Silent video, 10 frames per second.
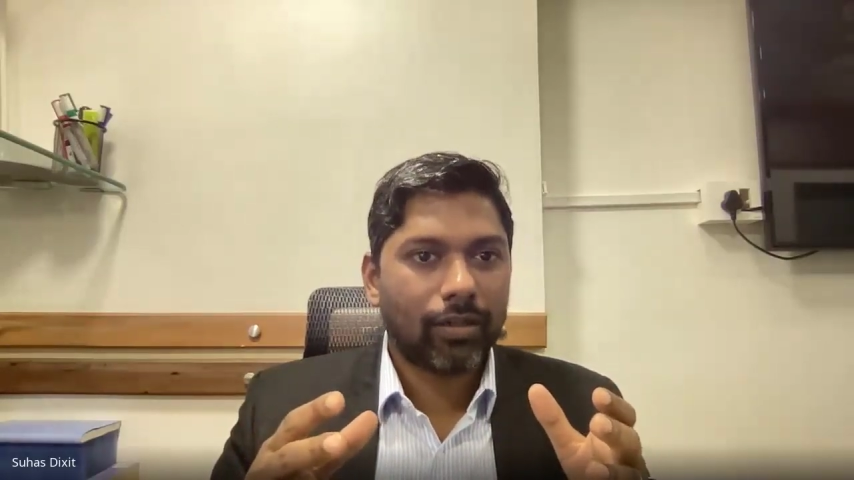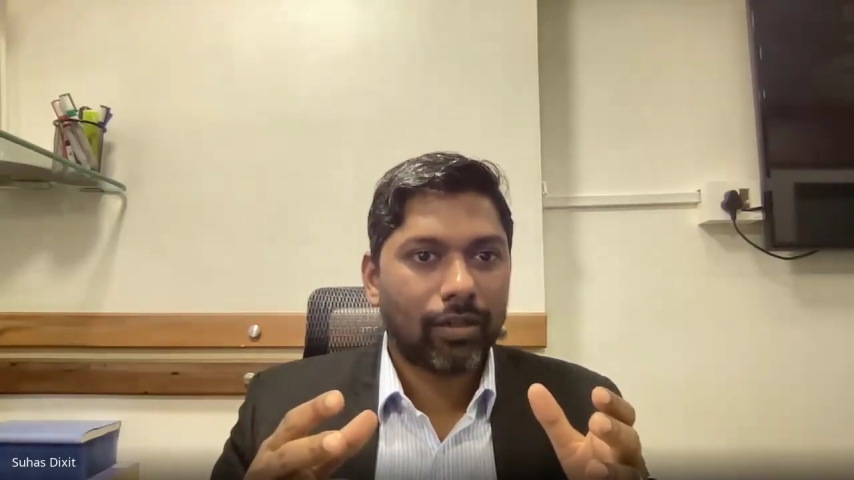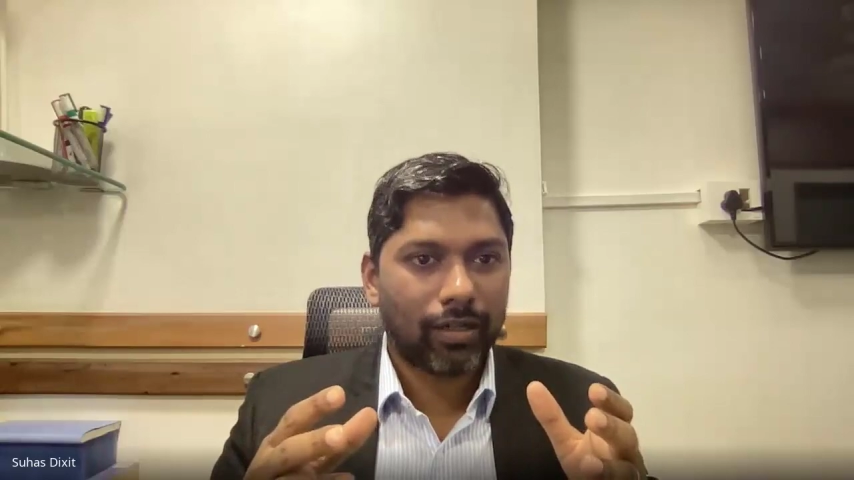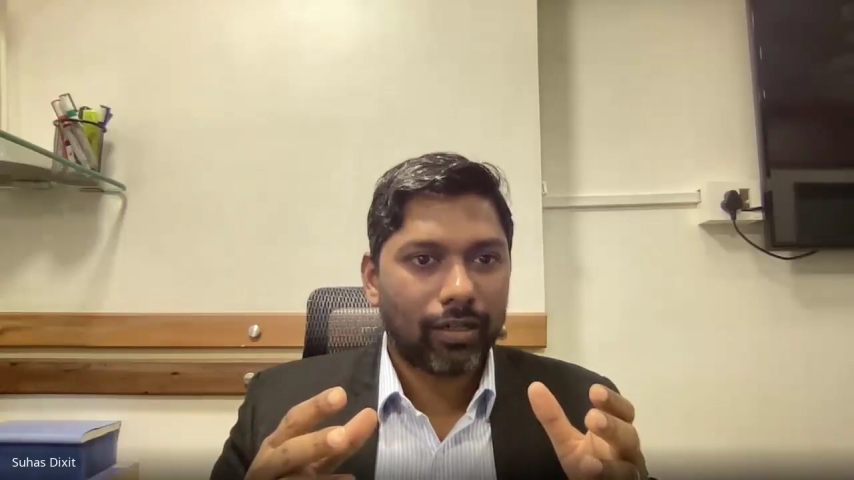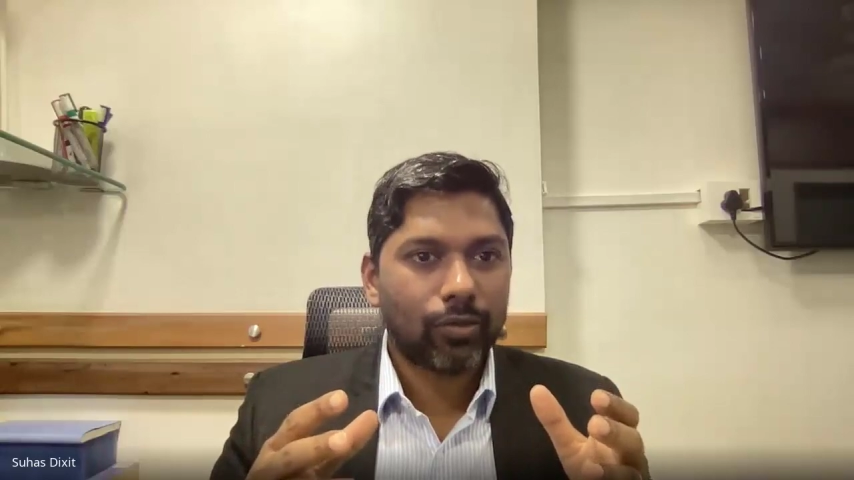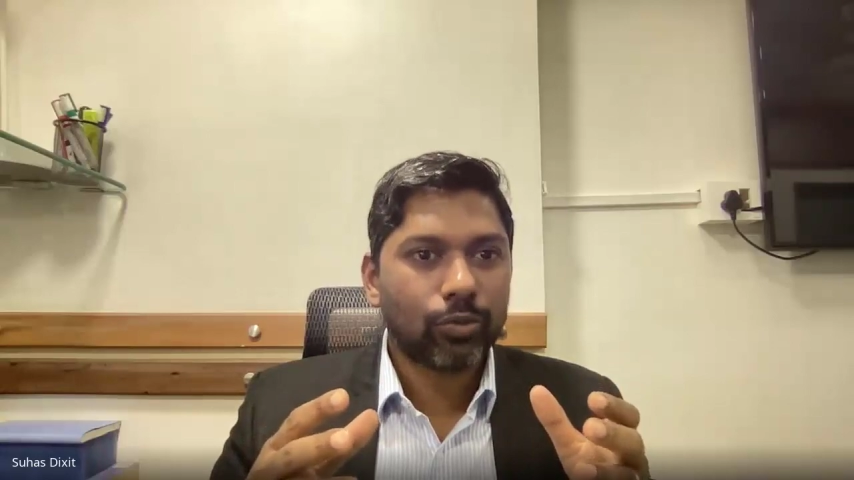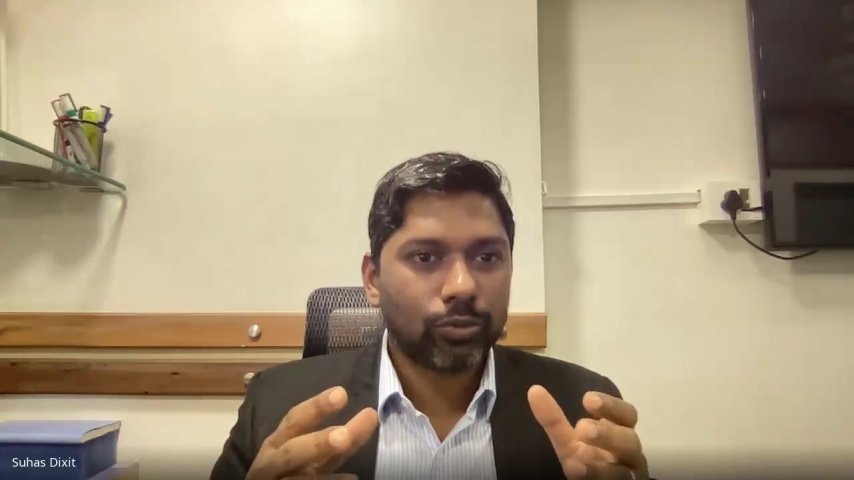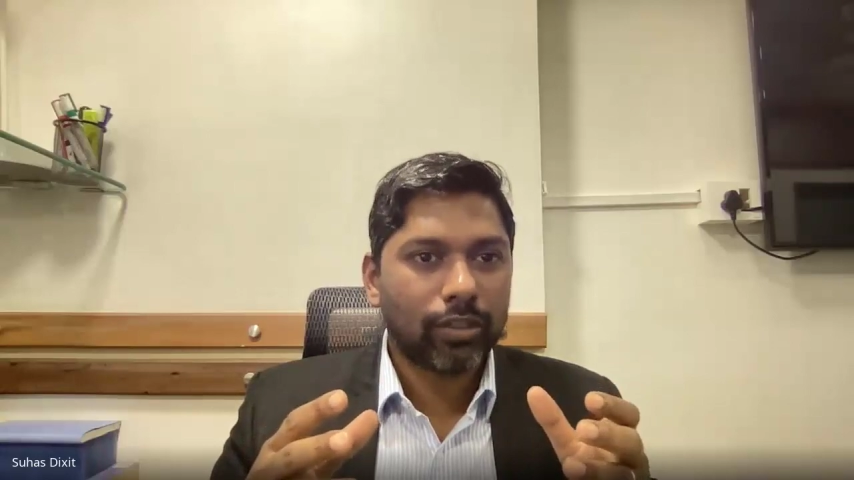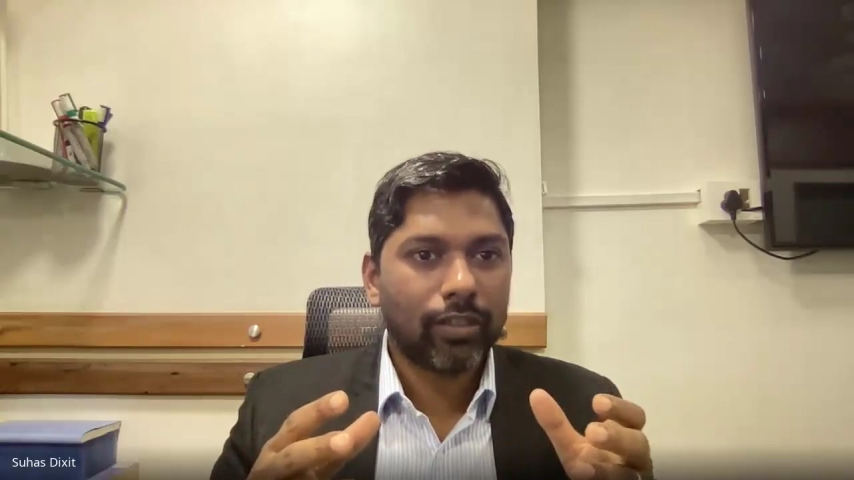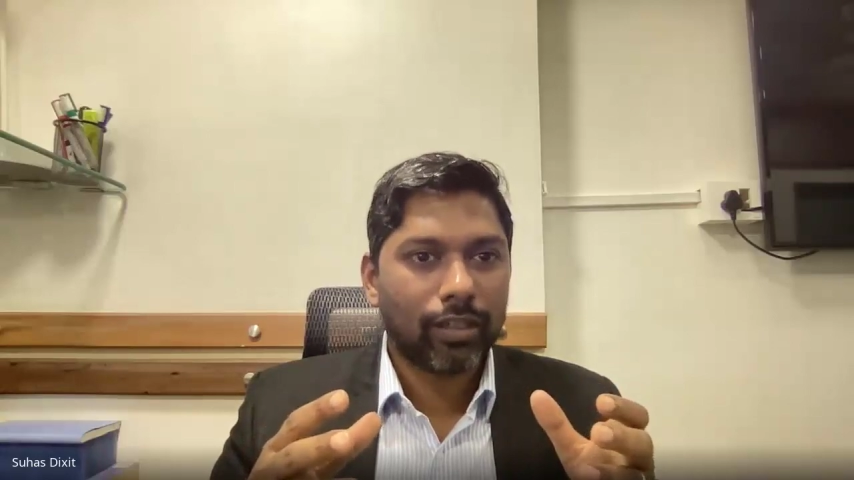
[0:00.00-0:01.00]

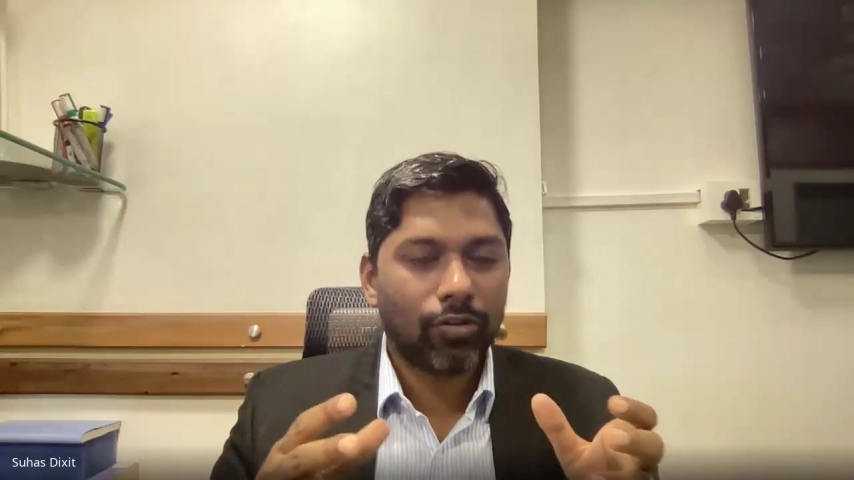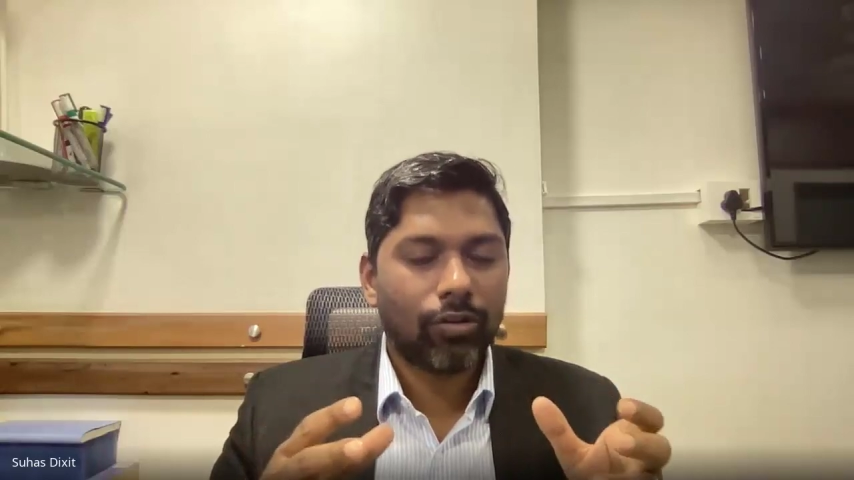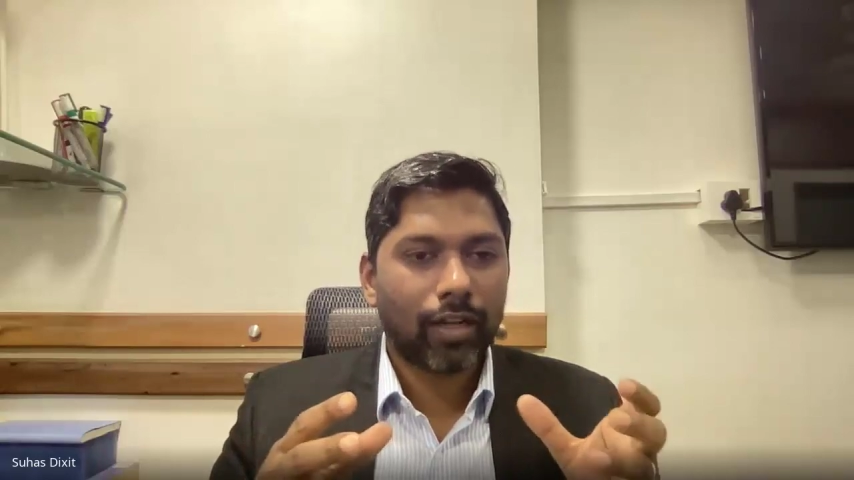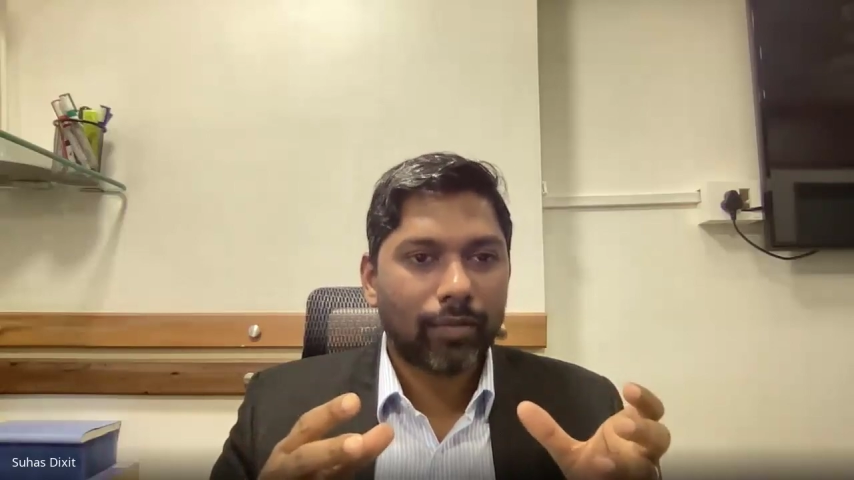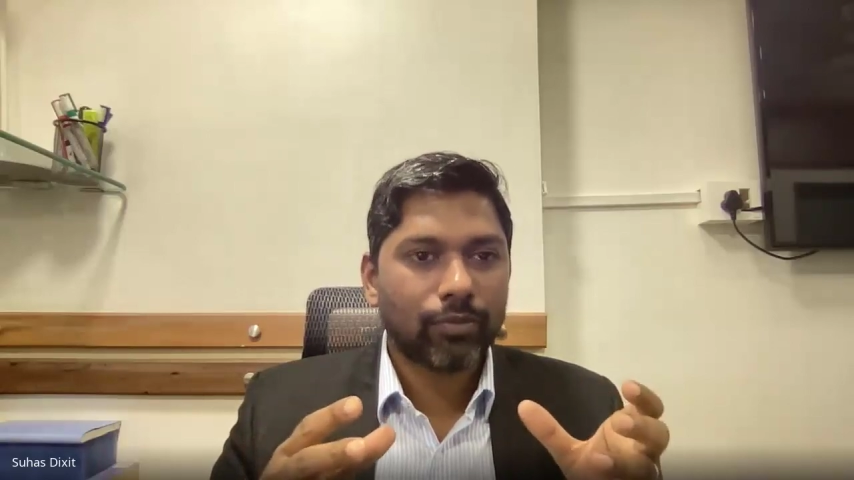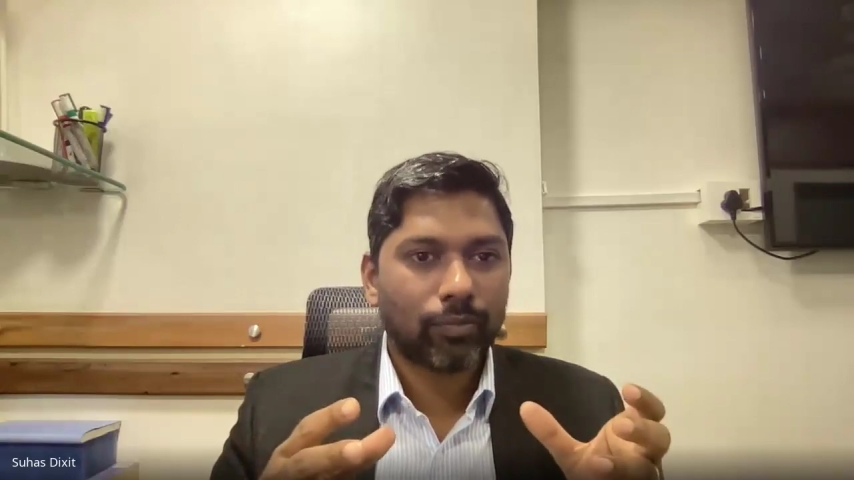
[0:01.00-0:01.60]
2-3 kilograms